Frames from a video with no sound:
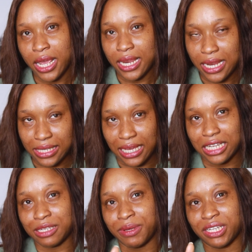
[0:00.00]
Yes, I can
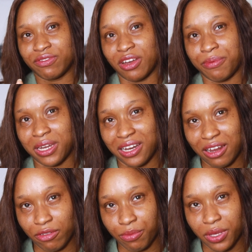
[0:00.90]
see myself driving a
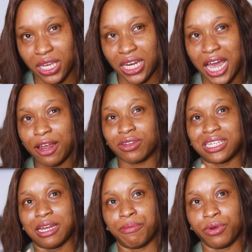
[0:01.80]
Lamborghini. How does
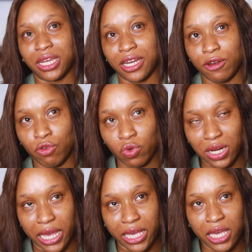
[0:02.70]
Lamborghini look
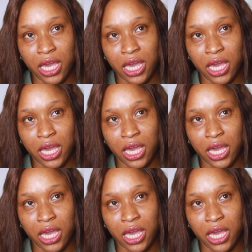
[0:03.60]
like?